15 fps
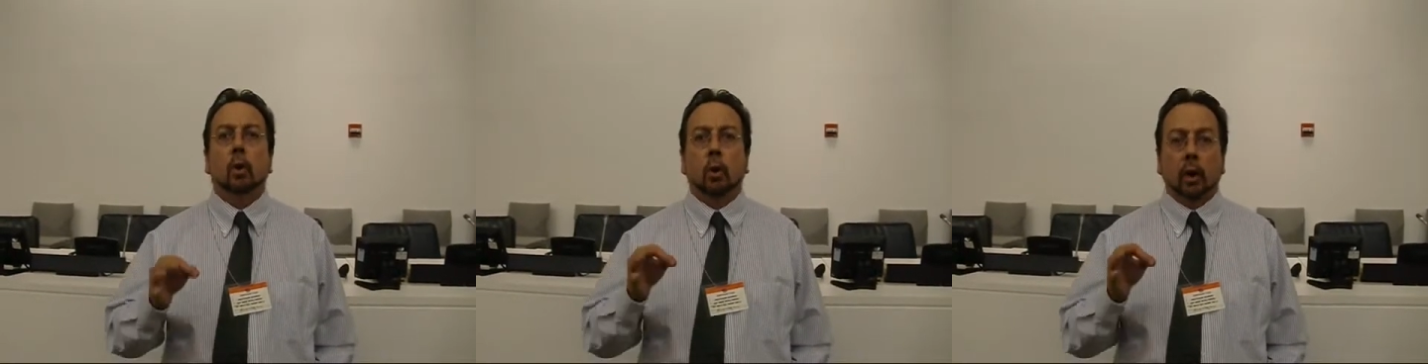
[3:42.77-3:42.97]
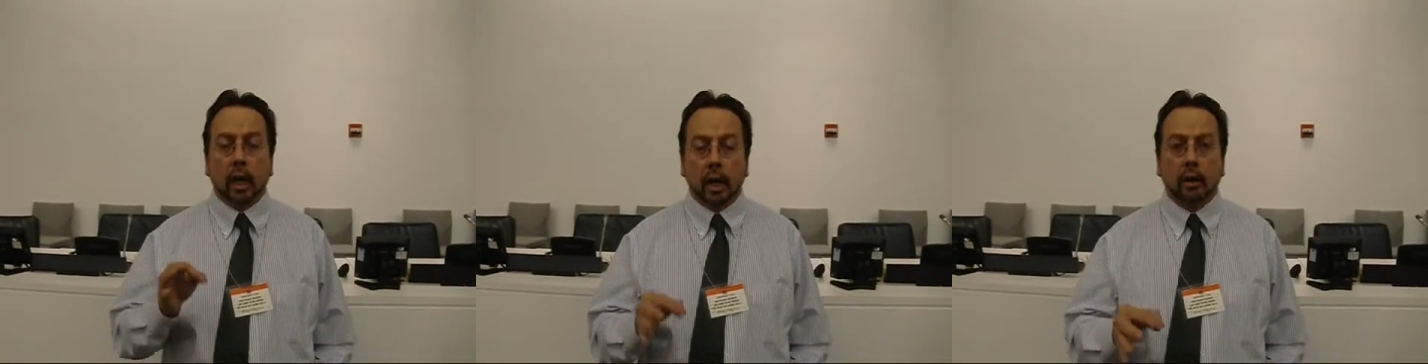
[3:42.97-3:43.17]

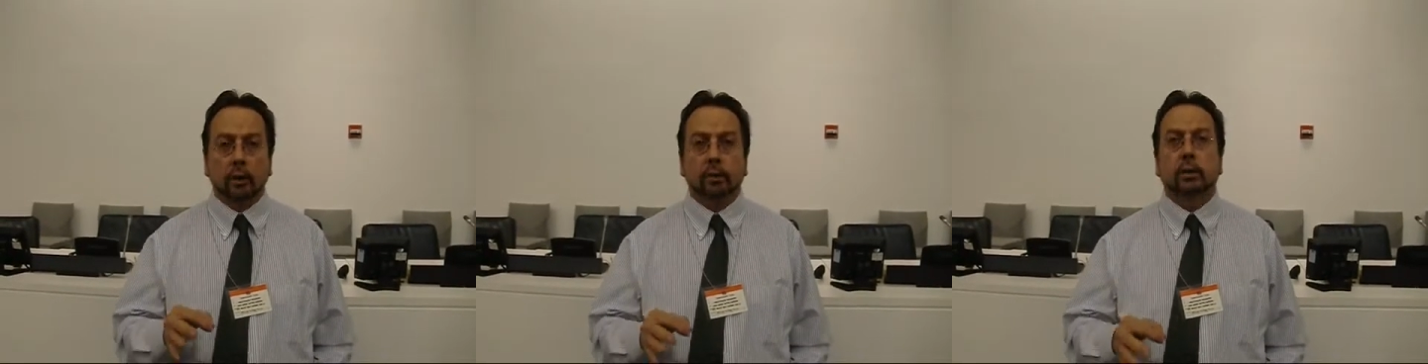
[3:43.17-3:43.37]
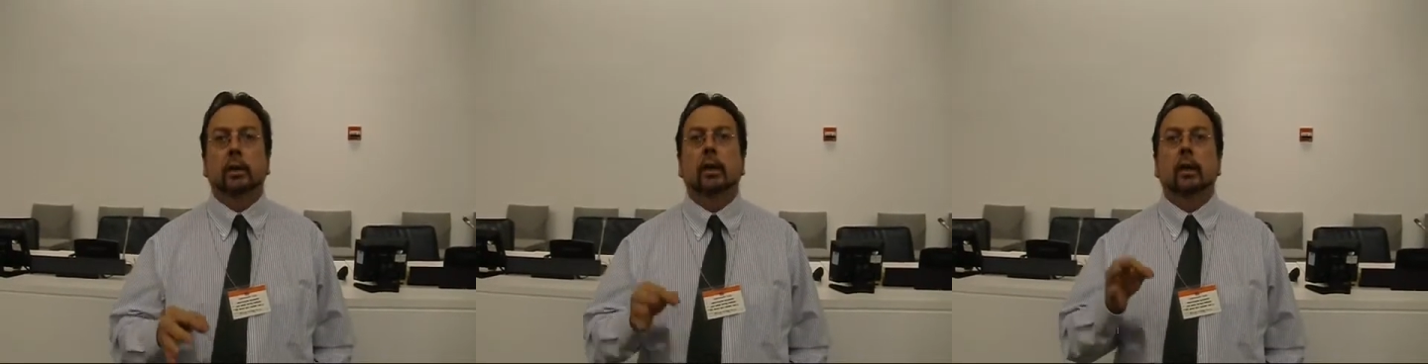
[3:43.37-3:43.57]
or
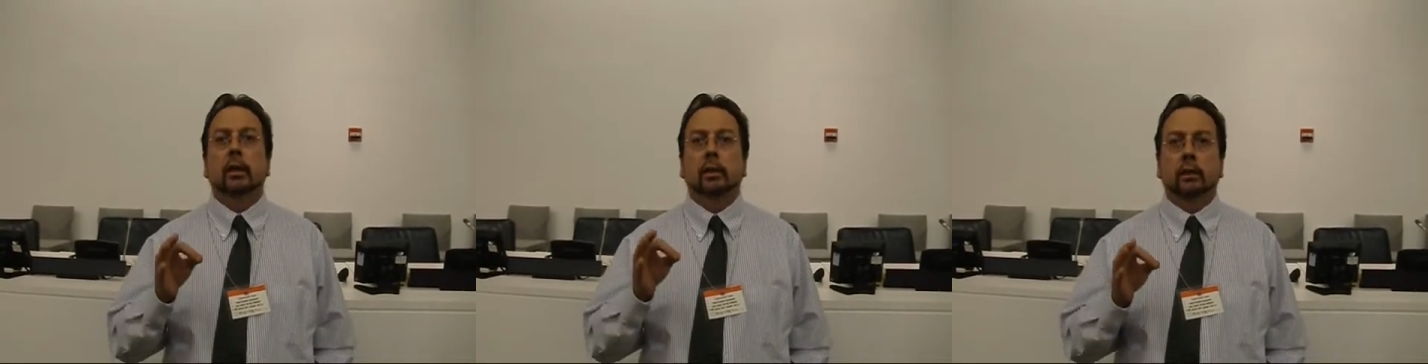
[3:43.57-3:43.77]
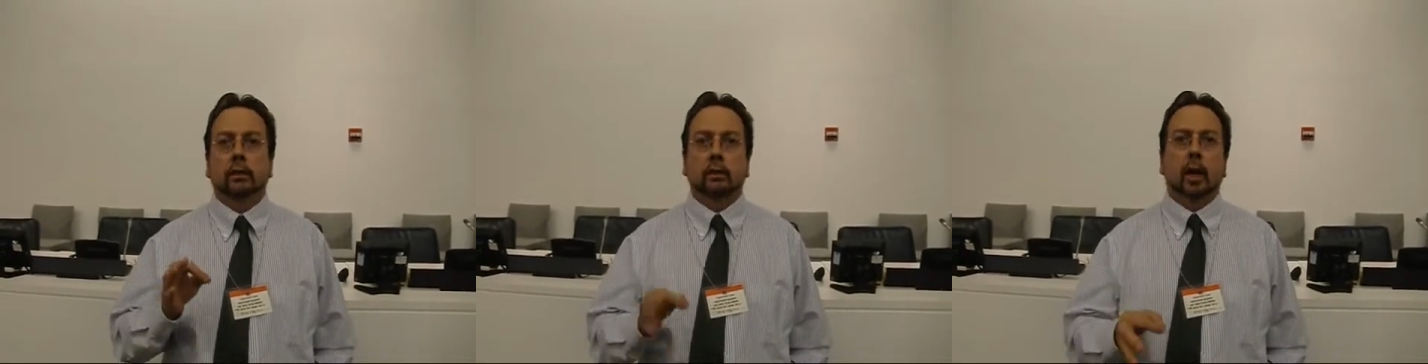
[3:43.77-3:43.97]
else
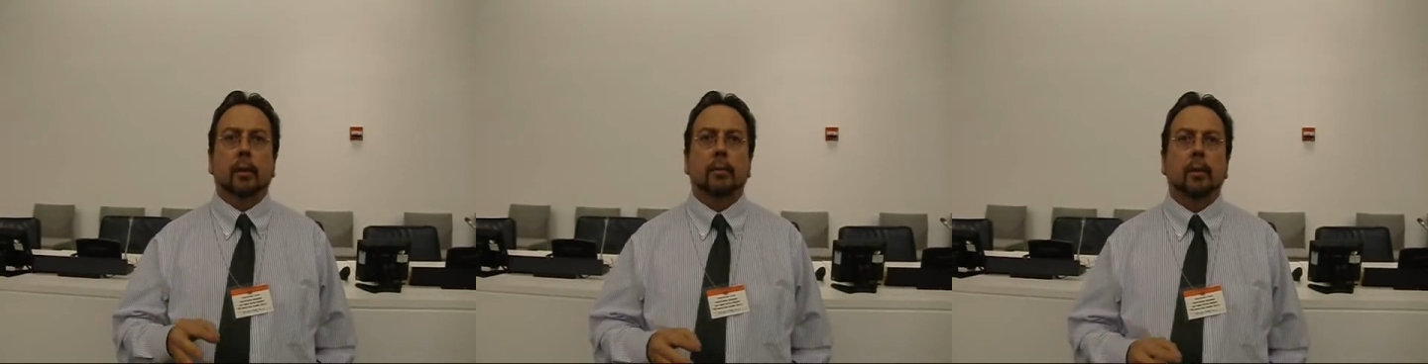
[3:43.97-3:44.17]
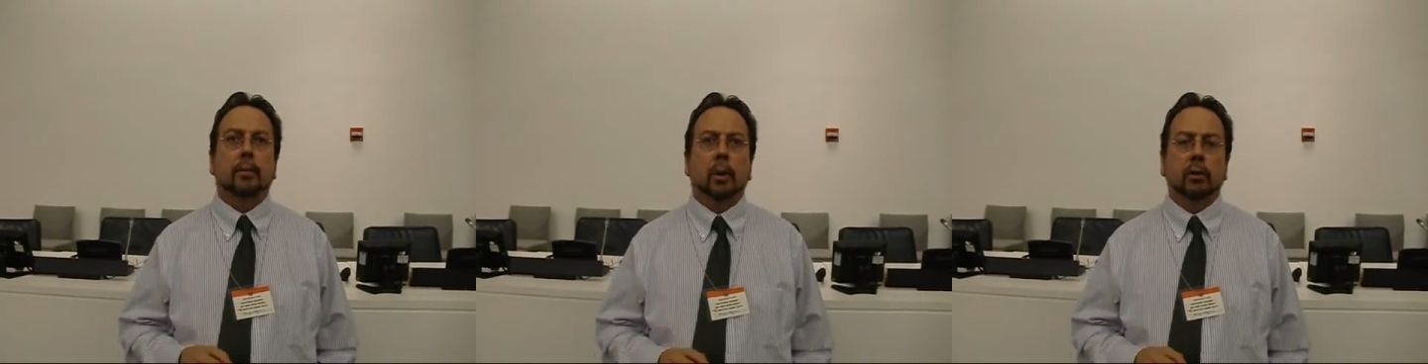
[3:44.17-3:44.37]
to
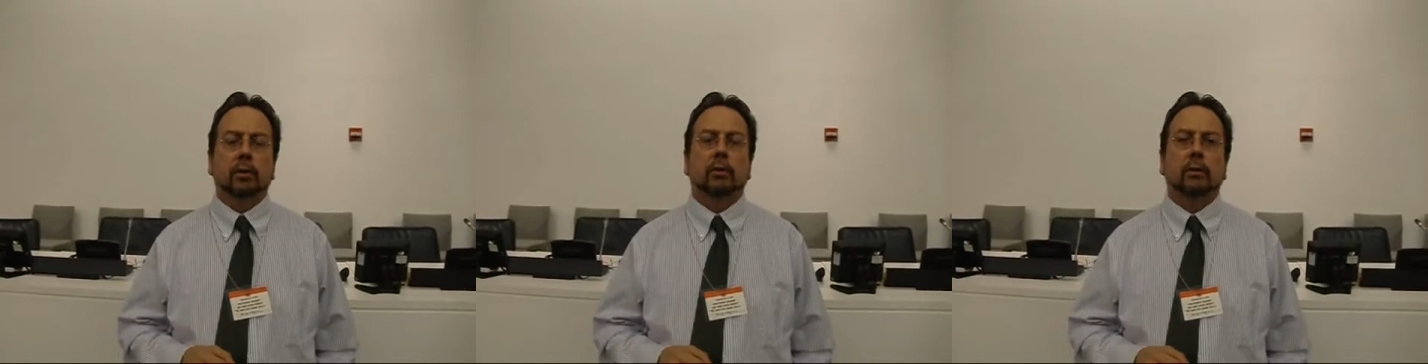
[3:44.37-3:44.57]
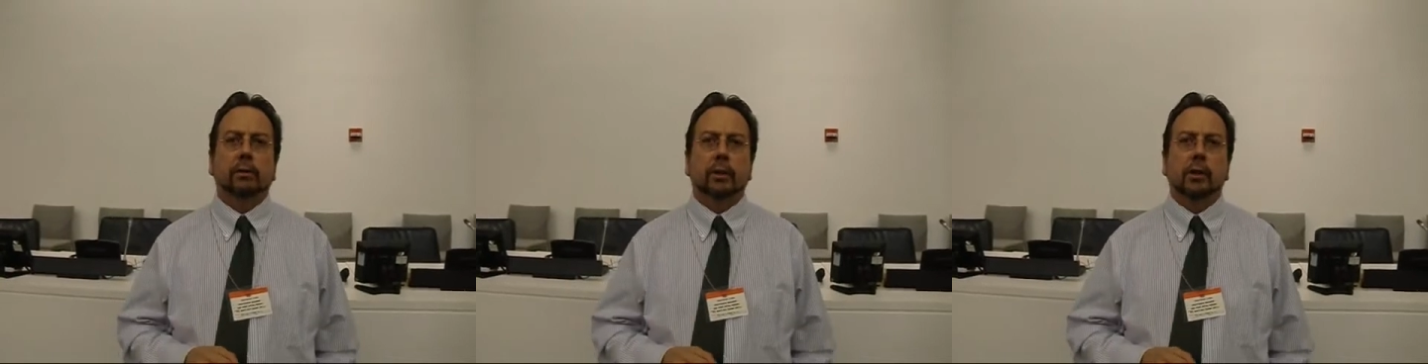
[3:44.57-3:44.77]
stop the boats
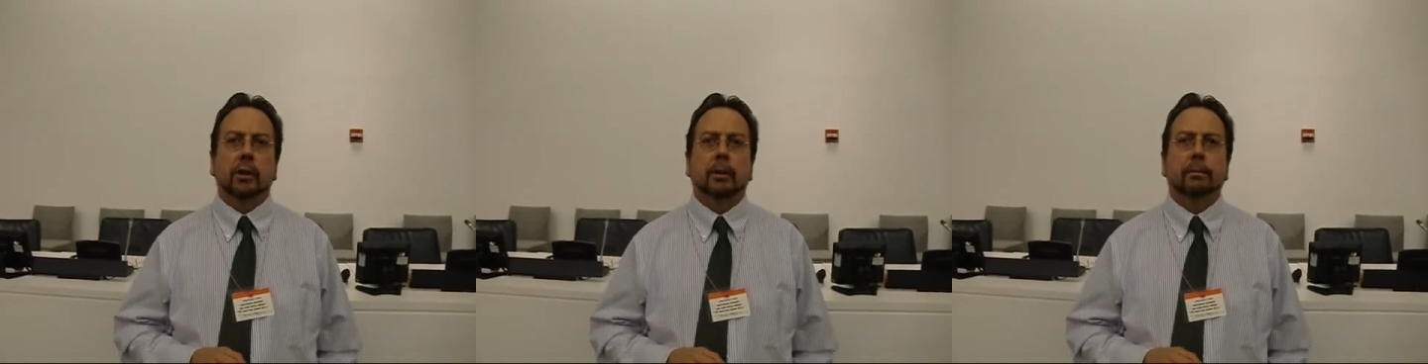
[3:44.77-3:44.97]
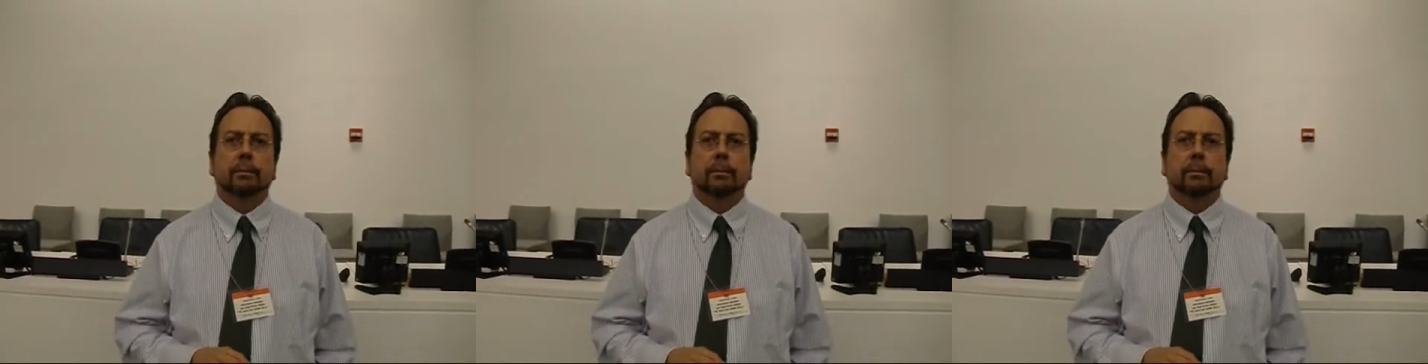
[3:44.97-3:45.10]
from fishing.